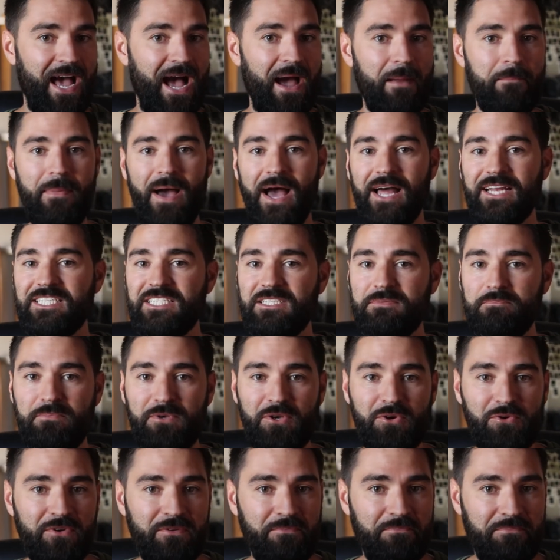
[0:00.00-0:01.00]
I'm not
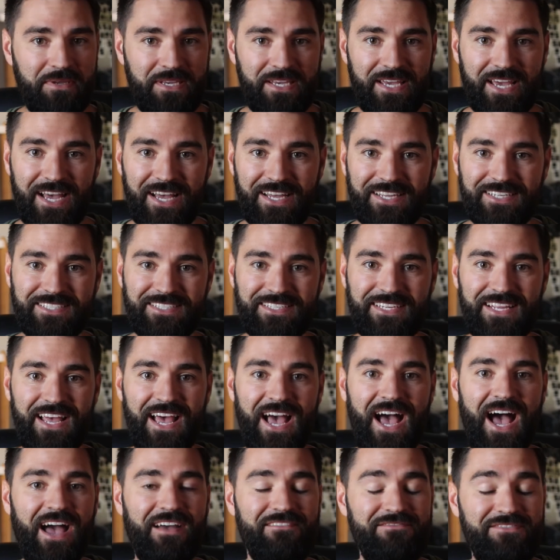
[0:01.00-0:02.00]
spewing B S.
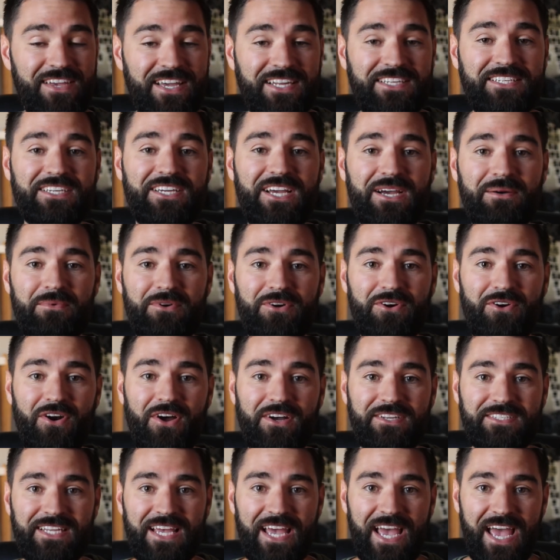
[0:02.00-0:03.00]
I've yet to come
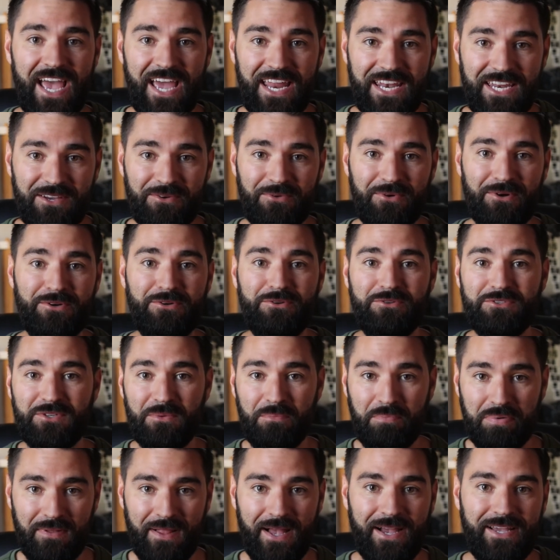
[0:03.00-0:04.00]
across anyone who's
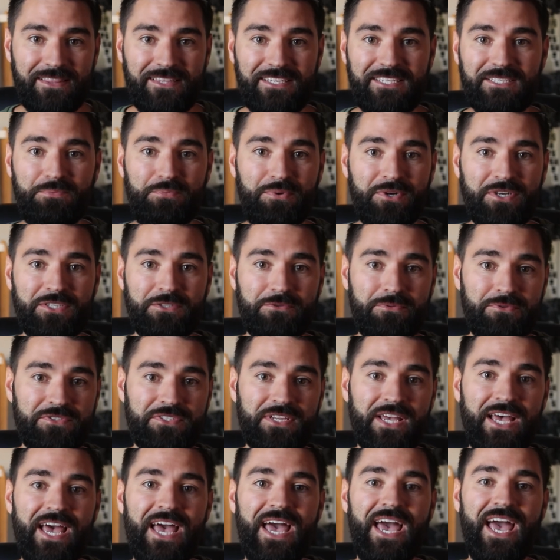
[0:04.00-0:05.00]
applied these
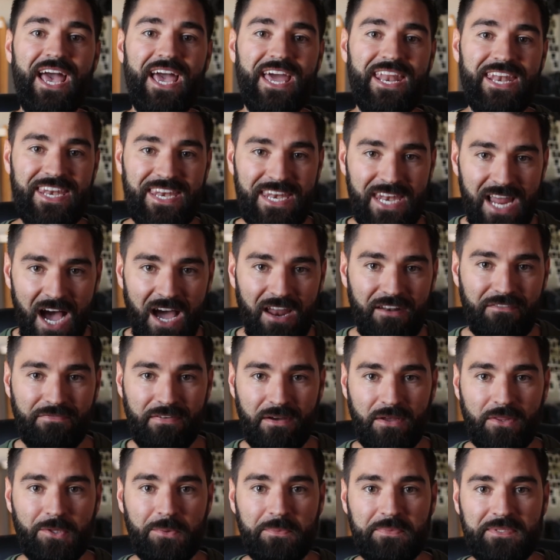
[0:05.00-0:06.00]
principles and not
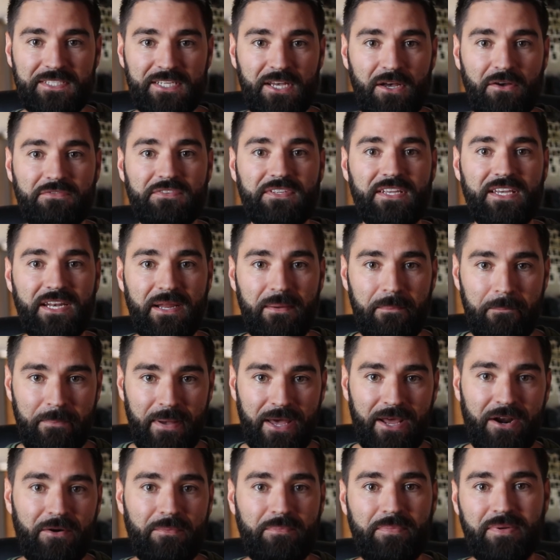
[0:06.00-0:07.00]
found themselves in a
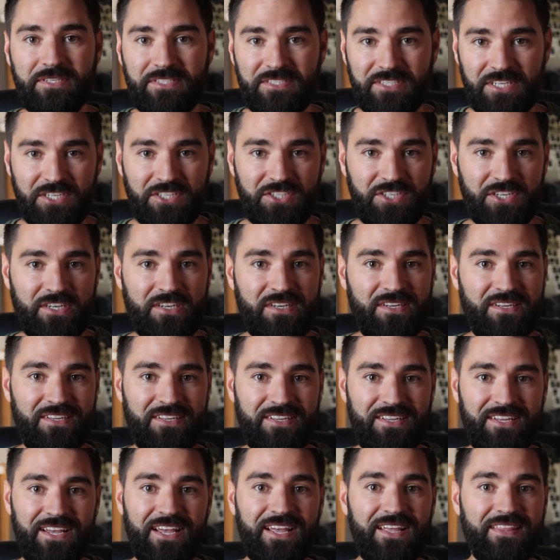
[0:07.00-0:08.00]
better position.
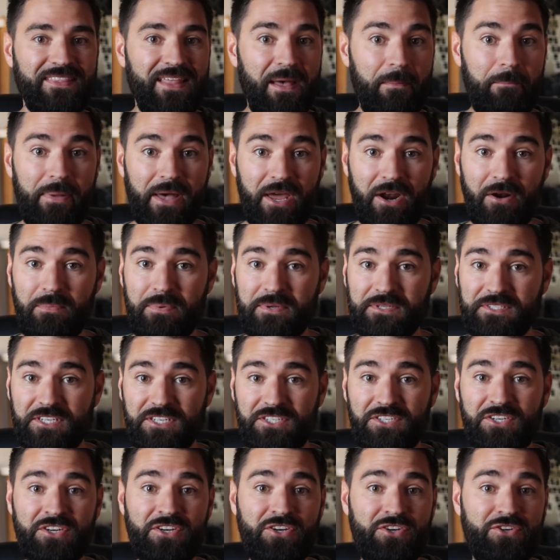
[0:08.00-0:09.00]
That better
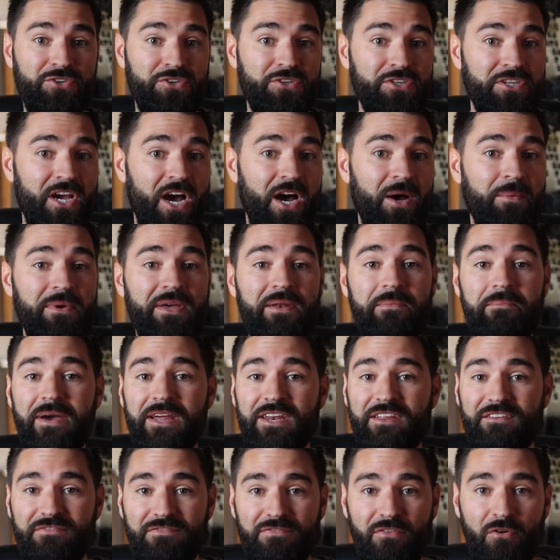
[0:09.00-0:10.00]
position could come in
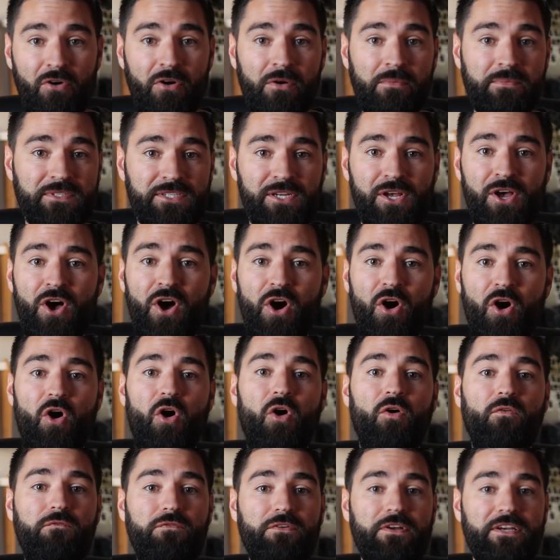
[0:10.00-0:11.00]
many forms.
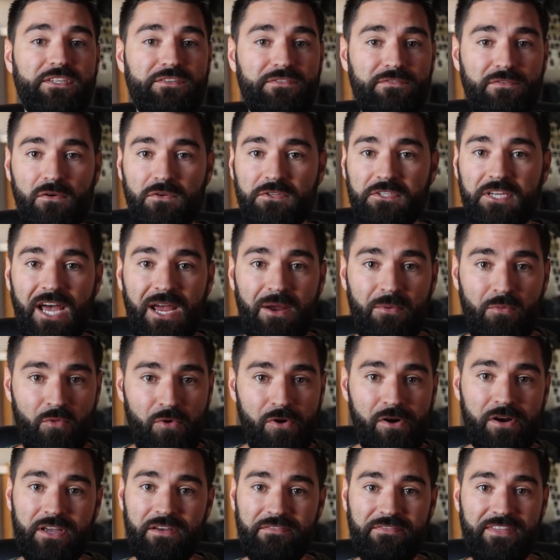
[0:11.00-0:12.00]
Hopefully it's full-time
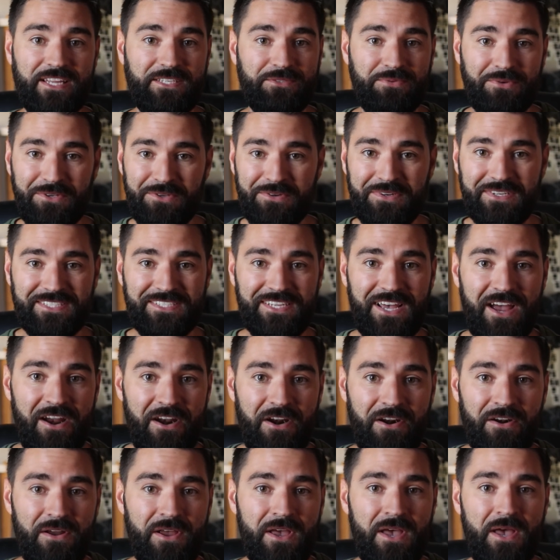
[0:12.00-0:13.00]
work if that's what you
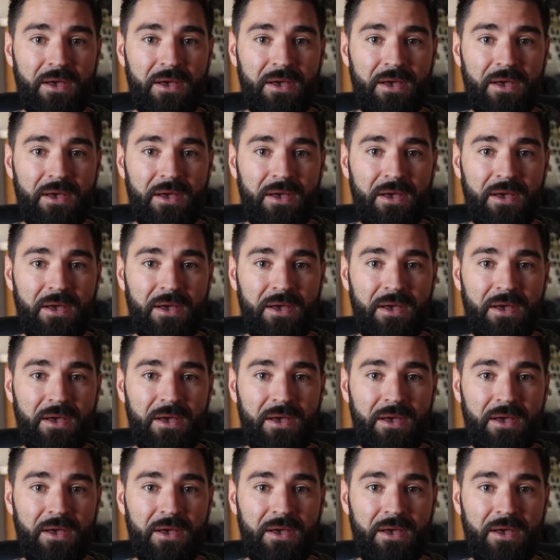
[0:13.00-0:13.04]
desire,